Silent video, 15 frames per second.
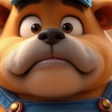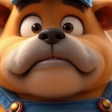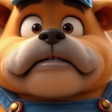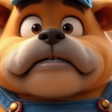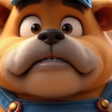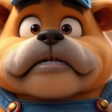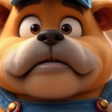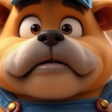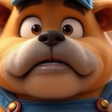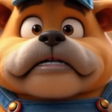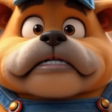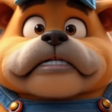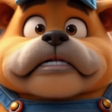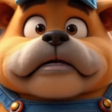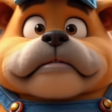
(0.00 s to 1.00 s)
If the
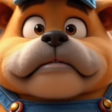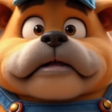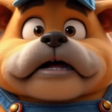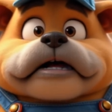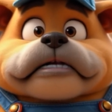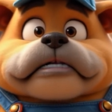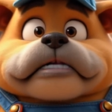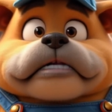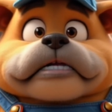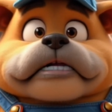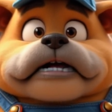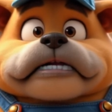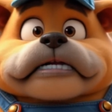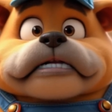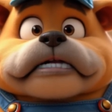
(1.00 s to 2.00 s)
toilet still runs,
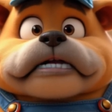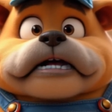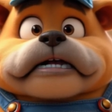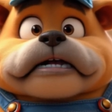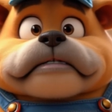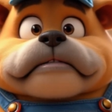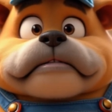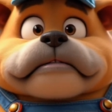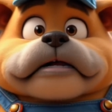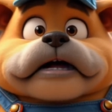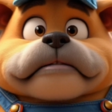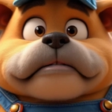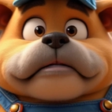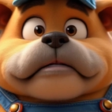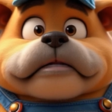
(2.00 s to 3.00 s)
check to see if the
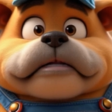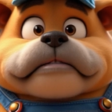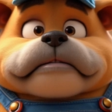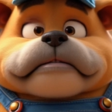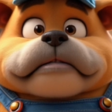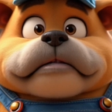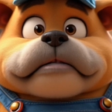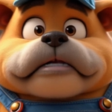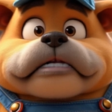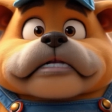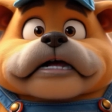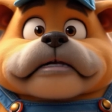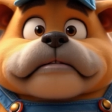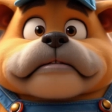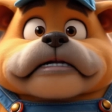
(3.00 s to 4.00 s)
flapper or float
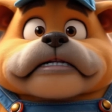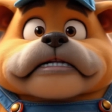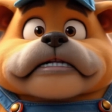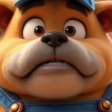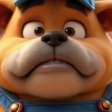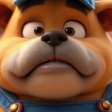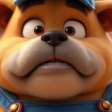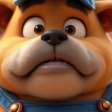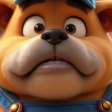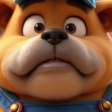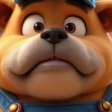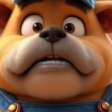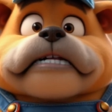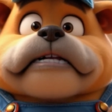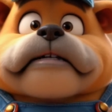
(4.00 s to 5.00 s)
adjustments need further
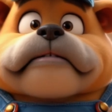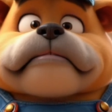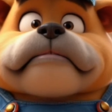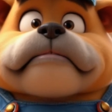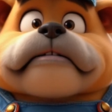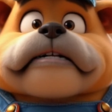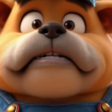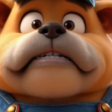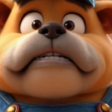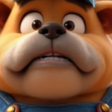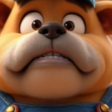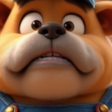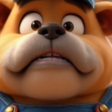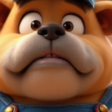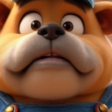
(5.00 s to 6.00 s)
tweaking. And
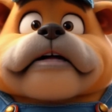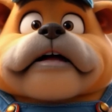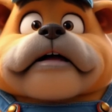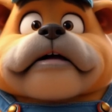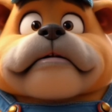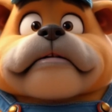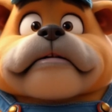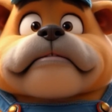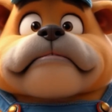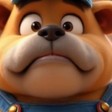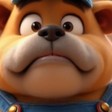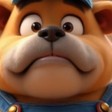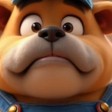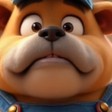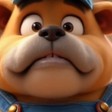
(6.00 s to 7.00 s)
there you go.
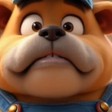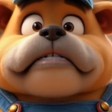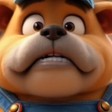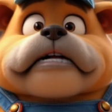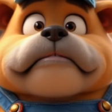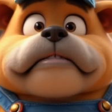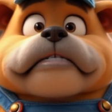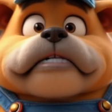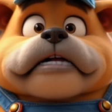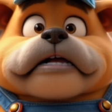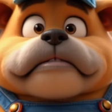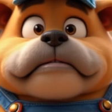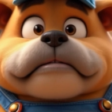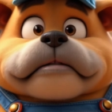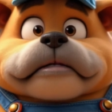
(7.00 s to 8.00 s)
You've saved
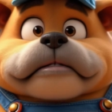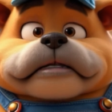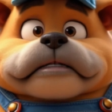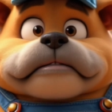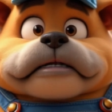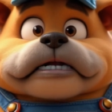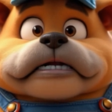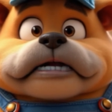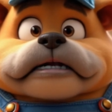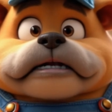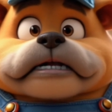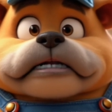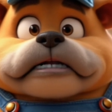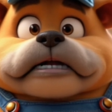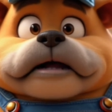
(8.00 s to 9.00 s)
yourself a plumber's visit
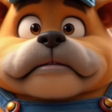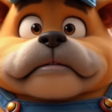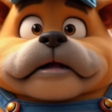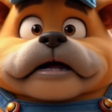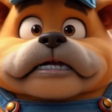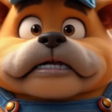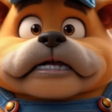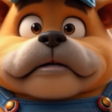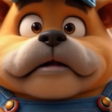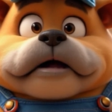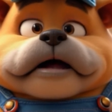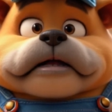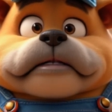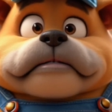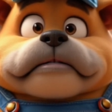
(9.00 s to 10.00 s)
and stopped wasting
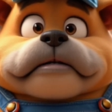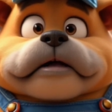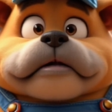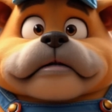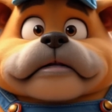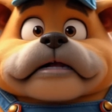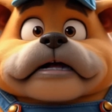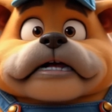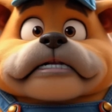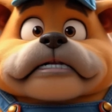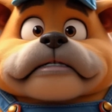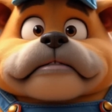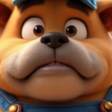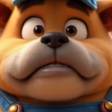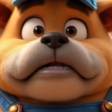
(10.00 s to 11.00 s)
water, all in less
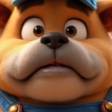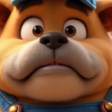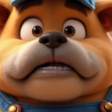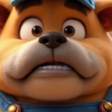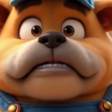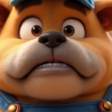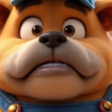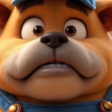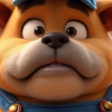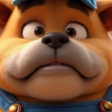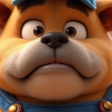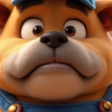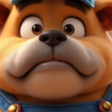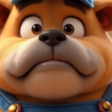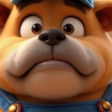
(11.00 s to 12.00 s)
than 30 minutes.
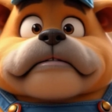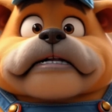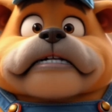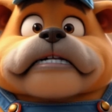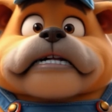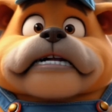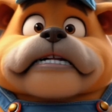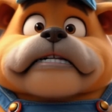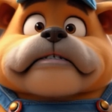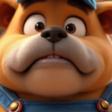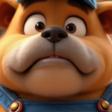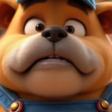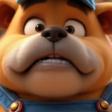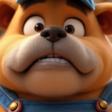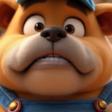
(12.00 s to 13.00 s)
It's an easy
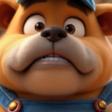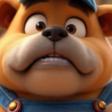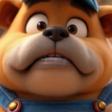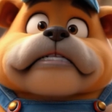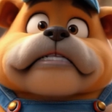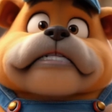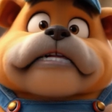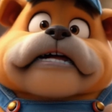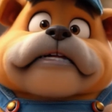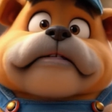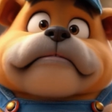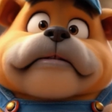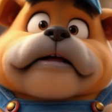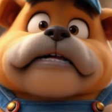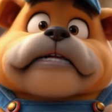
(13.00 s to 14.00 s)
fix that'll save you
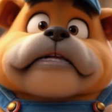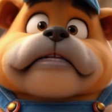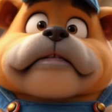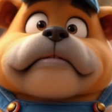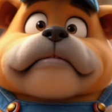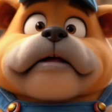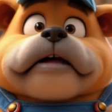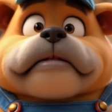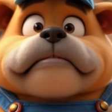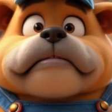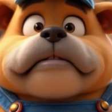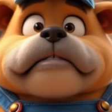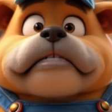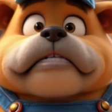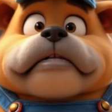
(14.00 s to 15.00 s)
money on your water
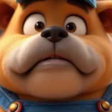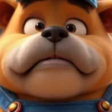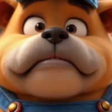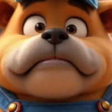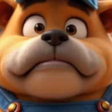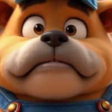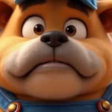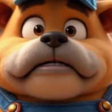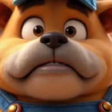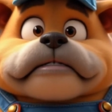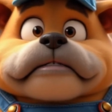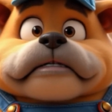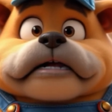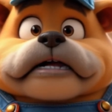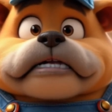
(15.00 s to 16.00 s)
bill too. If
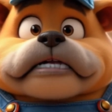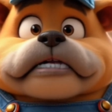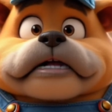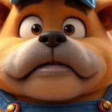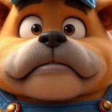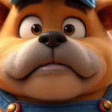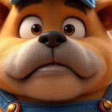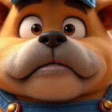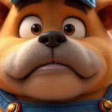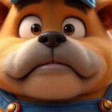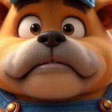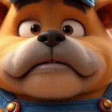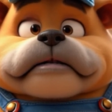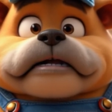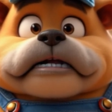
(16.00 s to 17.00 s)
you found this helpful,
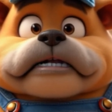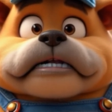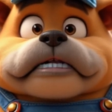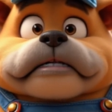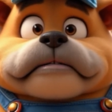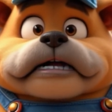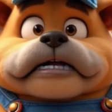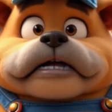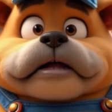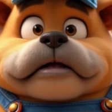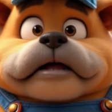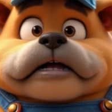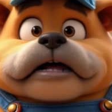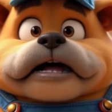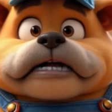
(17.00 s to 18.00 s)
give this
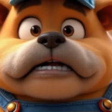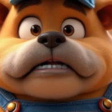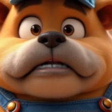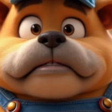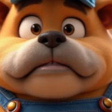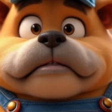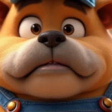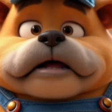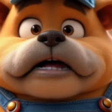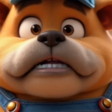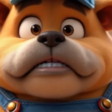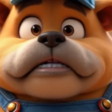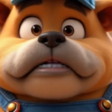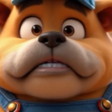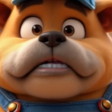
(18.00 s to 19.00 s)
video a like, subscribe
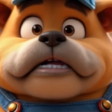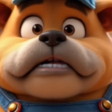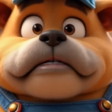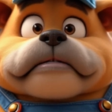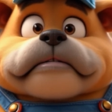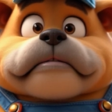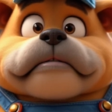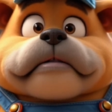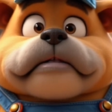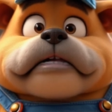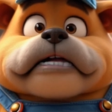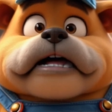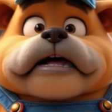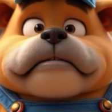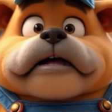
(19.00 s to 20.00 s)
to our channel for more
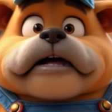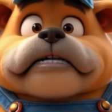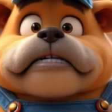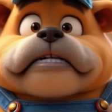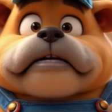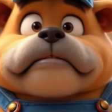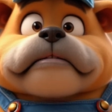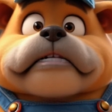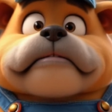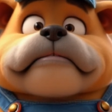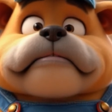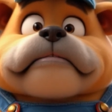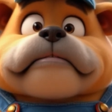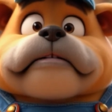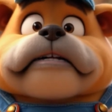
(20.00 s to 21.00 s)
DIY tips,
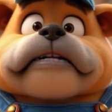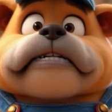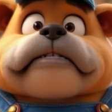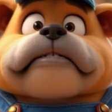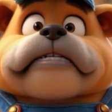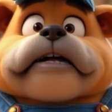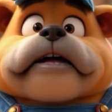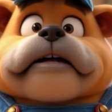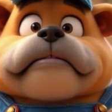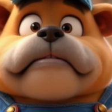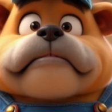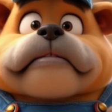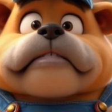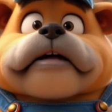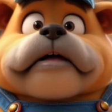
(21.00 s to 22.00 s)
and leave a
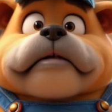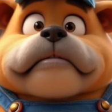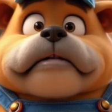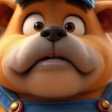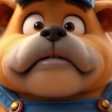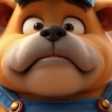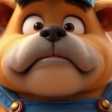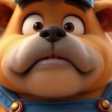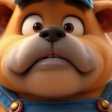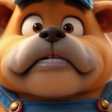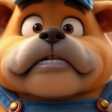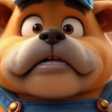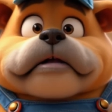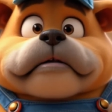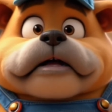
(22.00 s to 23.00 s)
comment below with your most
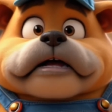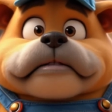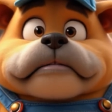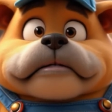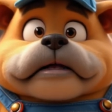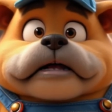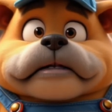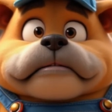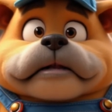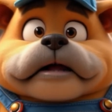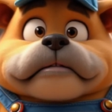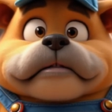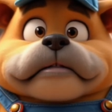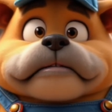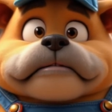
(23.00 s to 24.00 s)
annoying plumbing
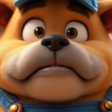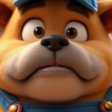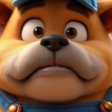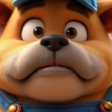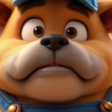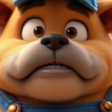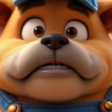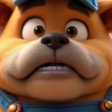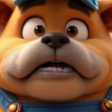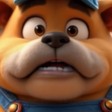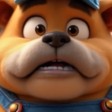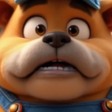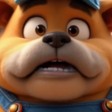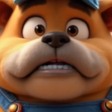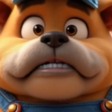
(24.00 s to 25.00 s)
problem. See
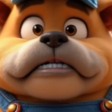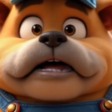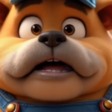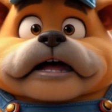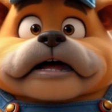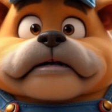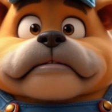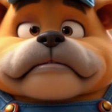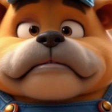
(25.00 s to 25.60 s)
you next time.